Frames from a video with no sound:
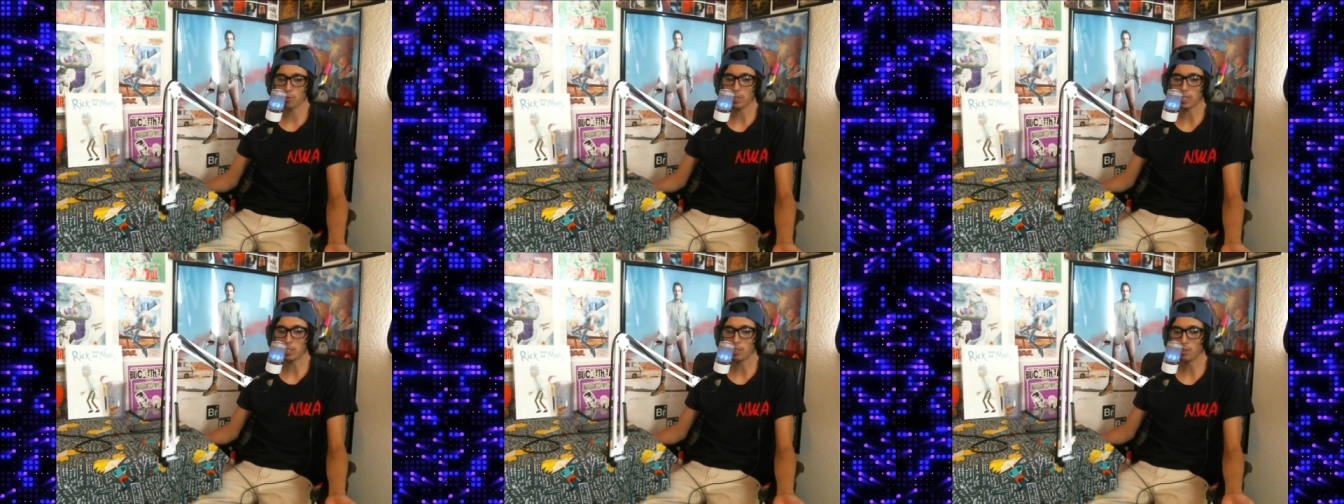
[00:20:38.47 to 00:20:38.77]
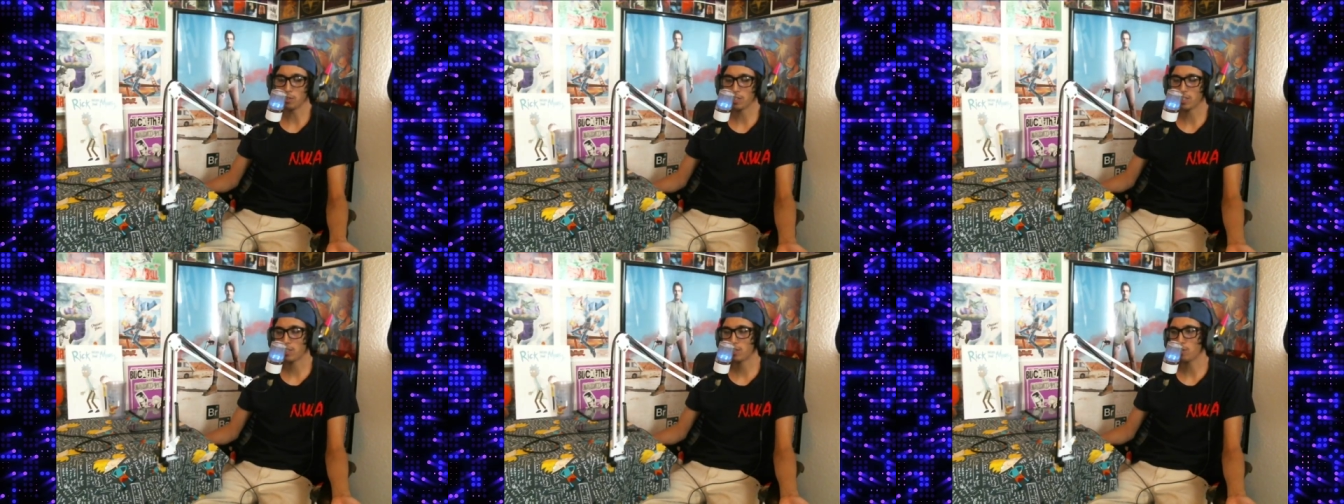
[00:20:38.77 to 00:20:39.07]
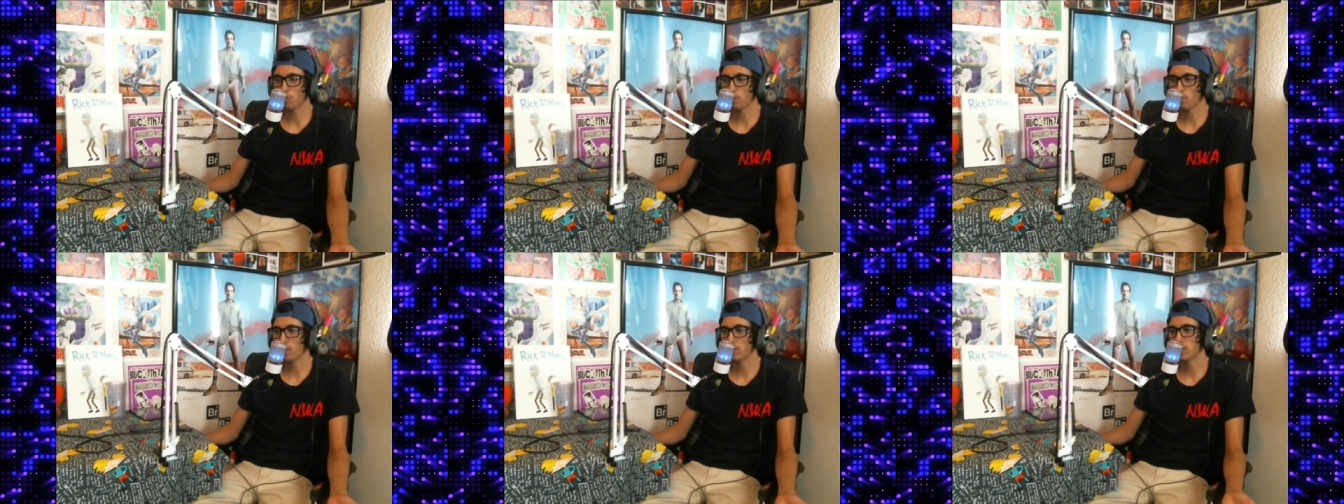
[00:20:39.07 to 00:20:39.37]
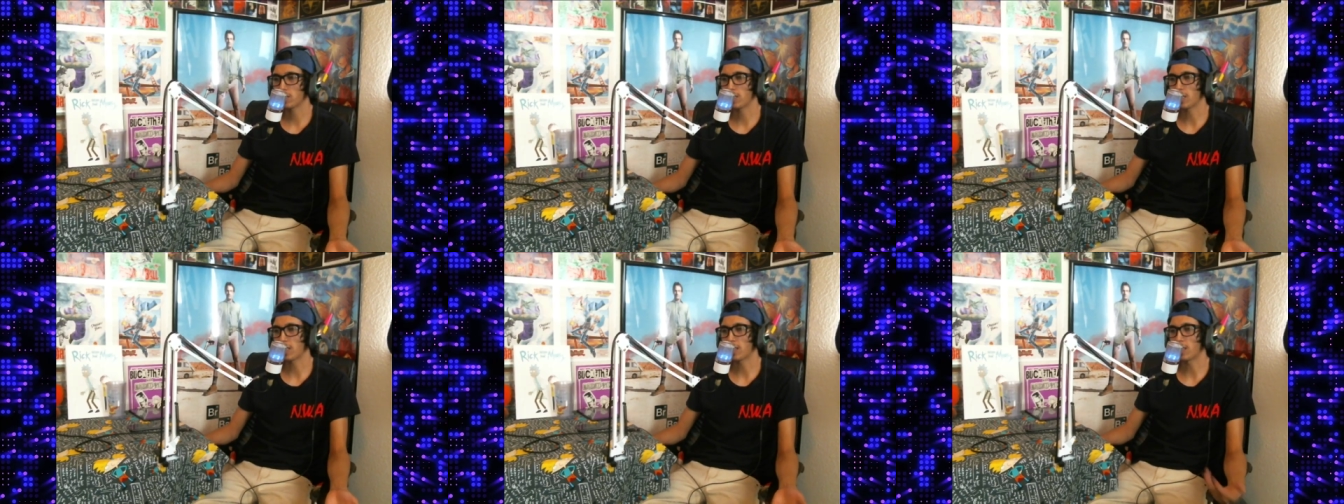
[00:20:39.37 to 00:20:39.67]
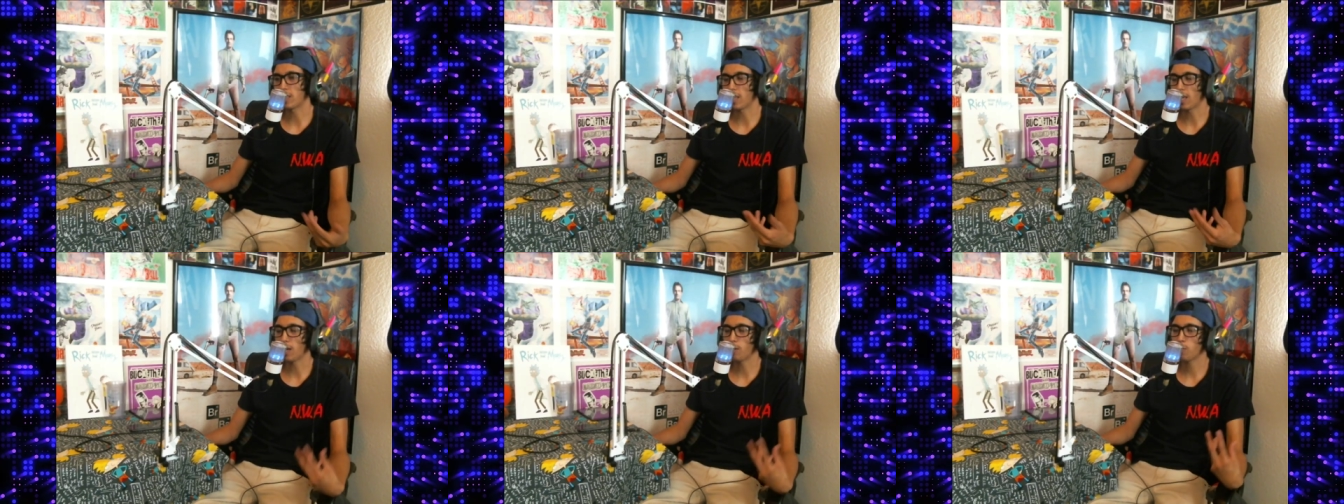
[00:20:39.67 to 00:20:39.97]
too. That's so crazy that
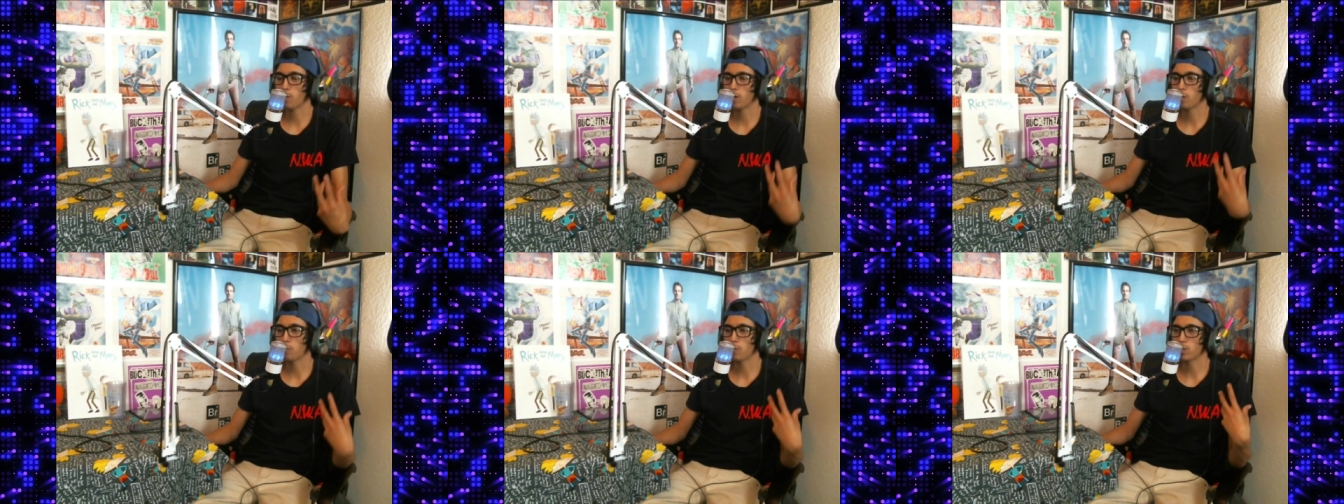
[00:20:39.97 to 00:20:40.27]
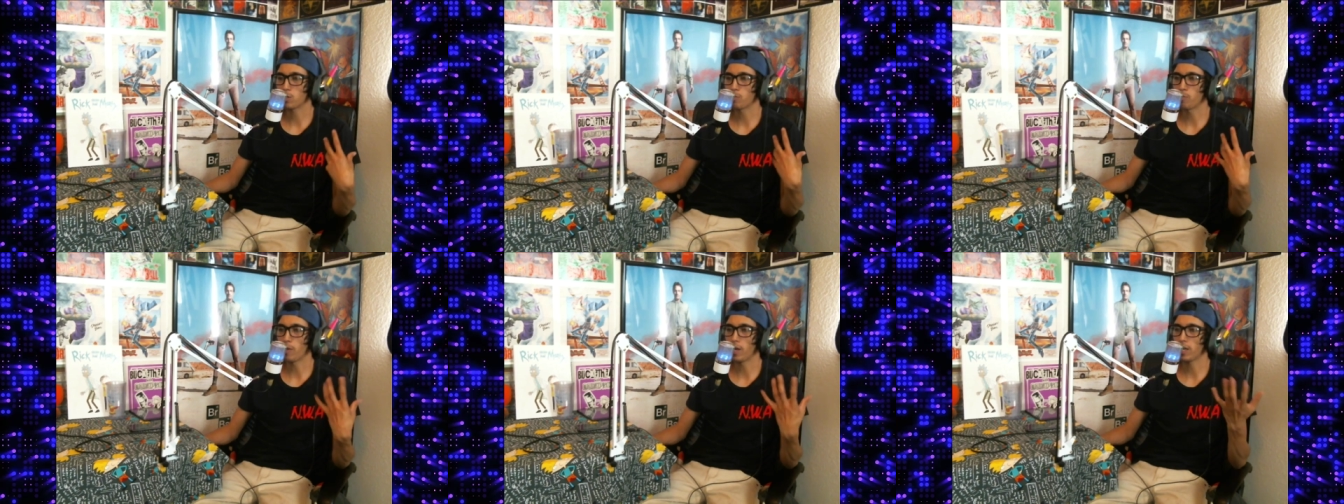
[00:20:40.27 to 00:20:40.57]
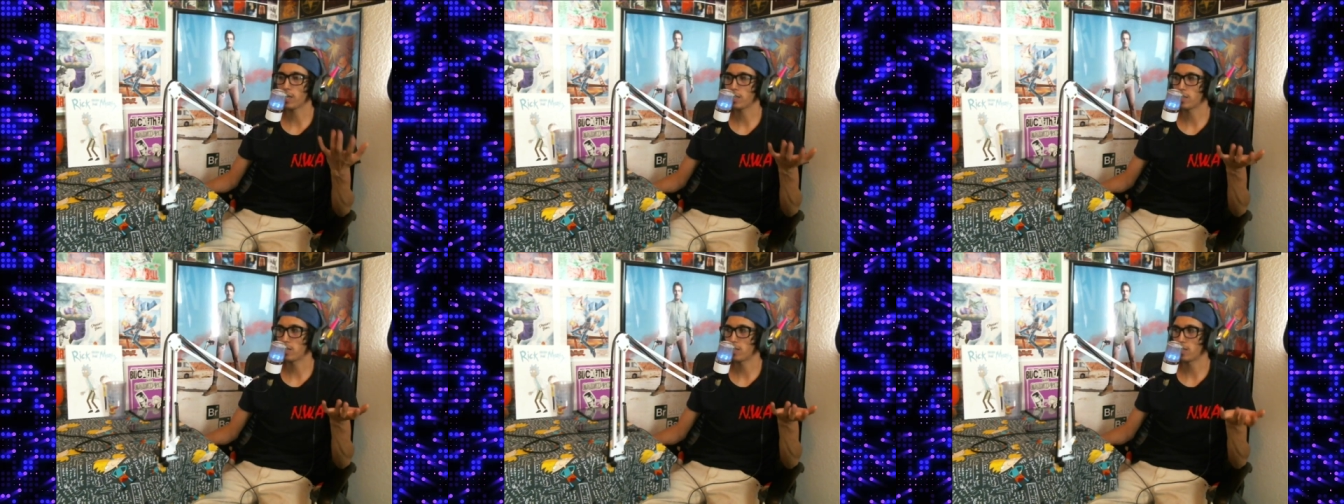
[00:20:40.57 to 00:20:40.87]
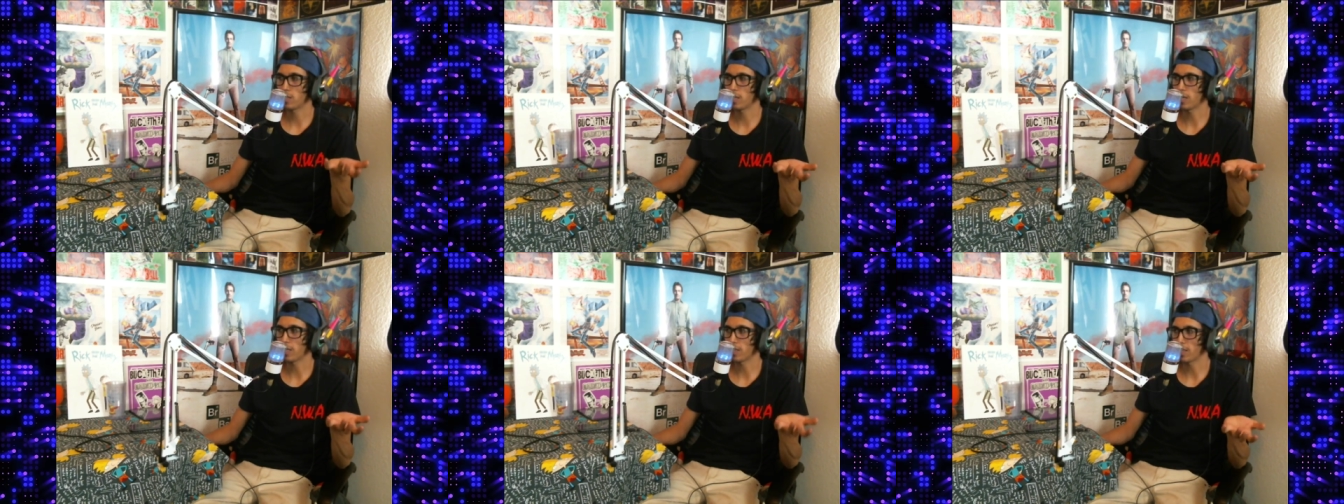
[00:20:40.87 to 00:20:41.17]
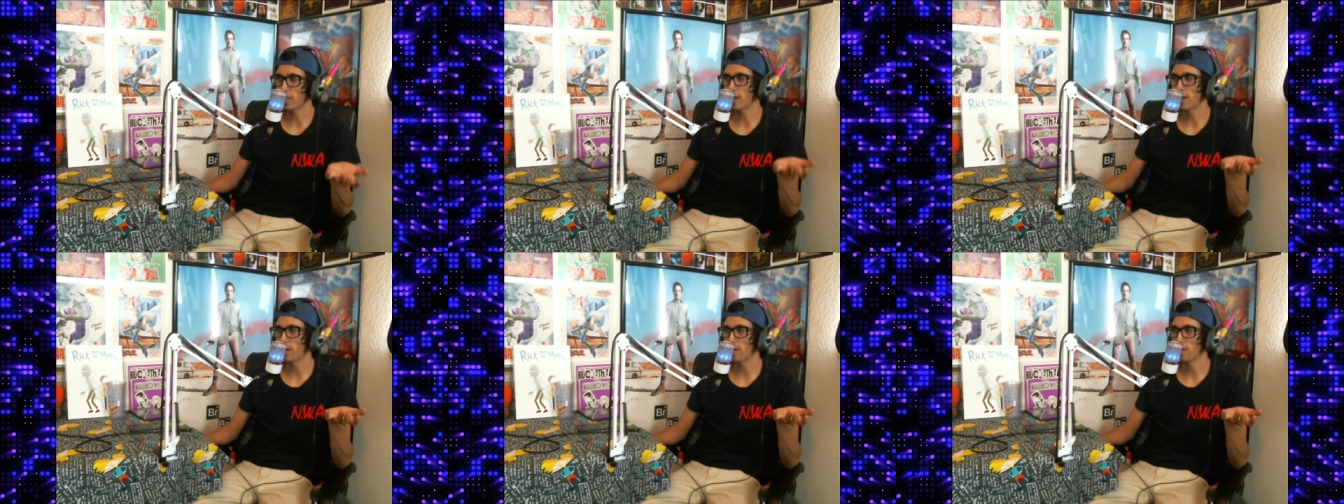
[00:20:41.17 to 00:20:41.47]
they pretty much make the thing
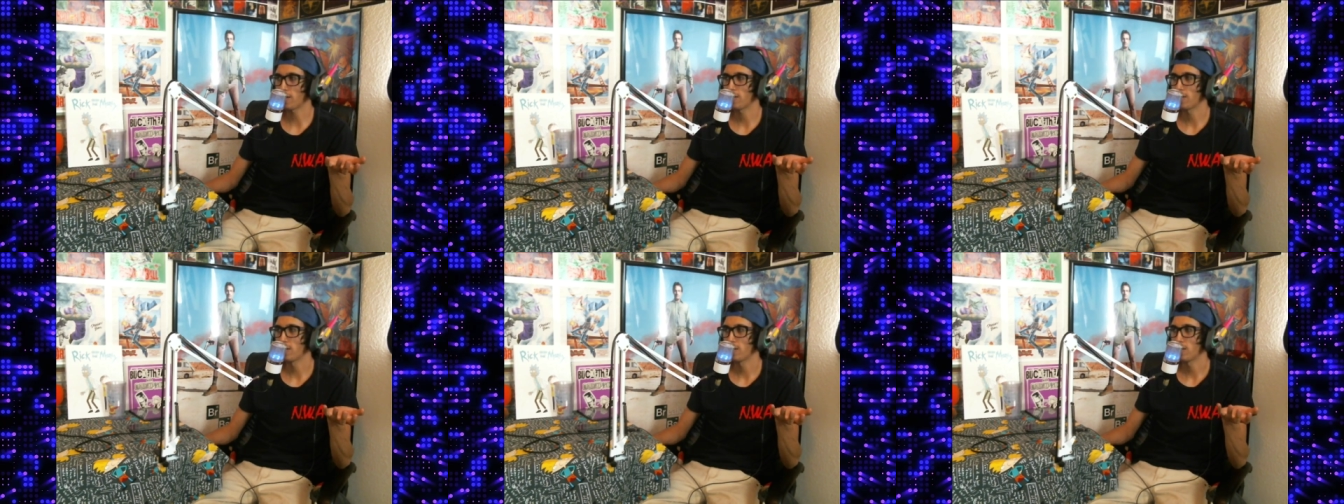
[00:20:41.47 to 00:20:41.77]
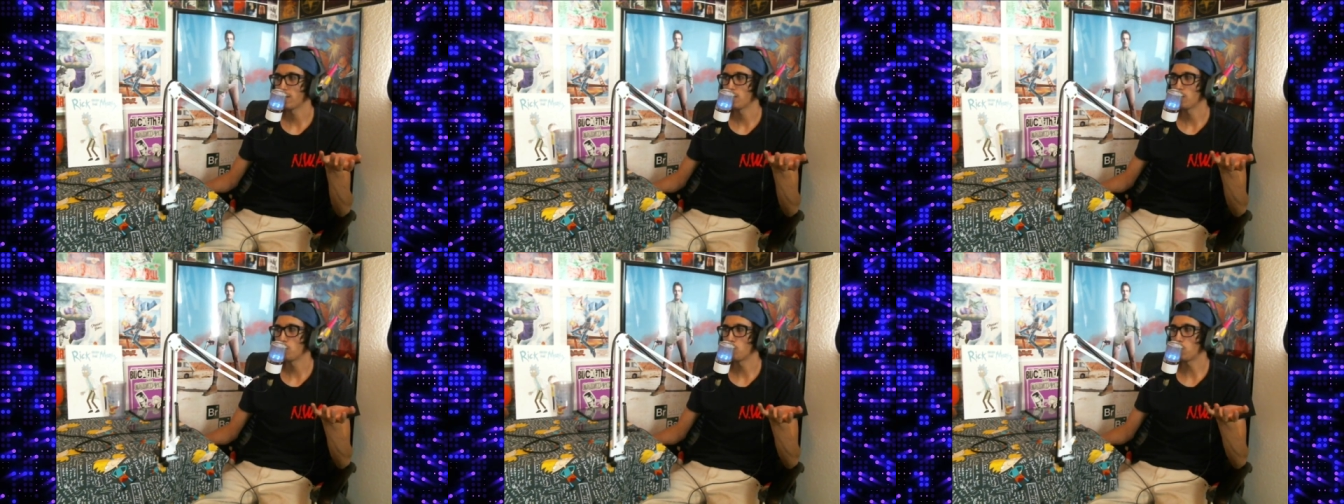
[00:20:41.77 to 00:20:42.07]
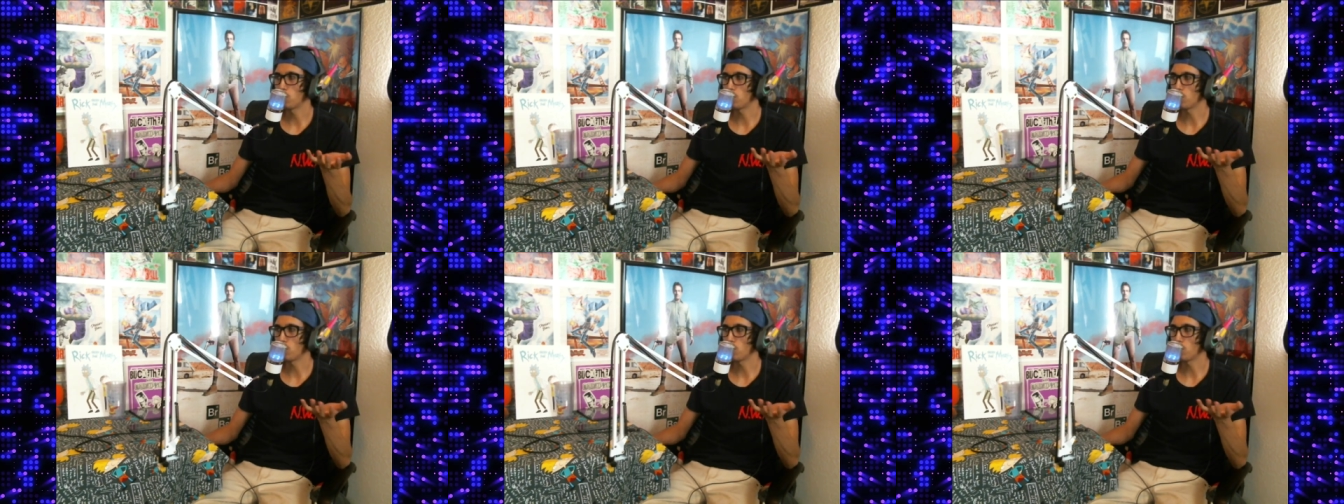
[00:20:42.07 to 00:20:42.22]
there. But